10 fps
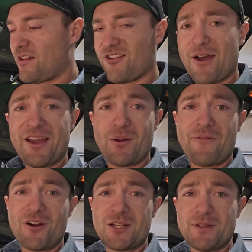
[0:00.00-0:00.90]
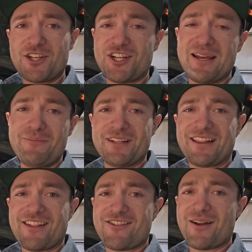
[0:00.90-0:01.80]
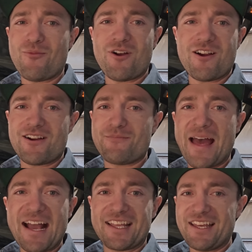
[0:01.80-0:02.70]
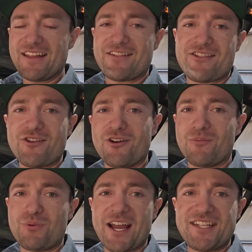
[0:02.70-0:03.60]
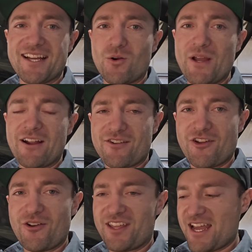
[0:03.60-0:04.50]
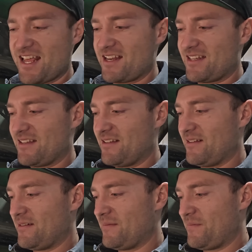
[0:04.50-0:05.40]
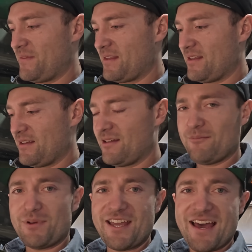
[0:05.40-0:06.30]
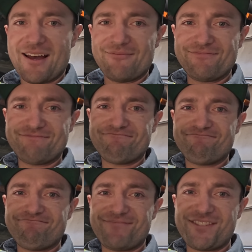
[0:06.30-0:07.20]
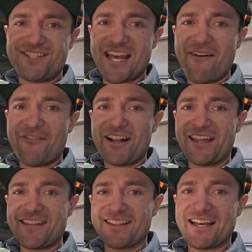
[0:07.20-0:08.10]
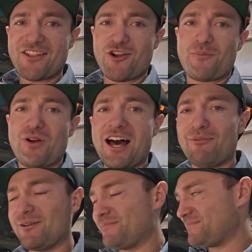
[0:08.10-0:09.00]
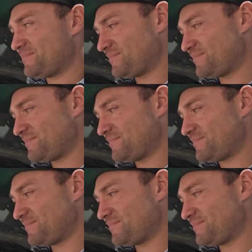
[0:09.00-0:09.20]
So now we gotta wait for it to be shipped. It's somewhere back east, so probably take a week or so to get it. But yeah, definitely think that's our problem.